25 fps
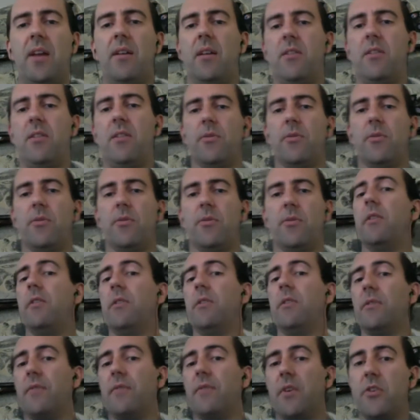and you're running an
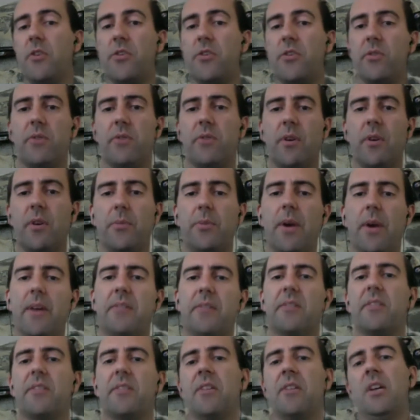old version of
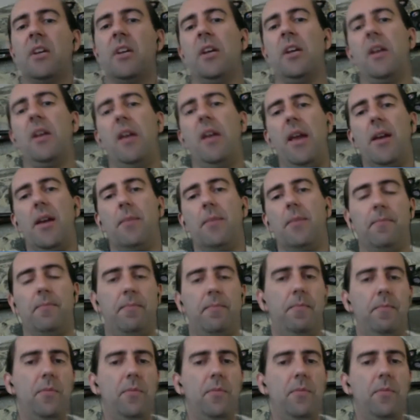WordPress and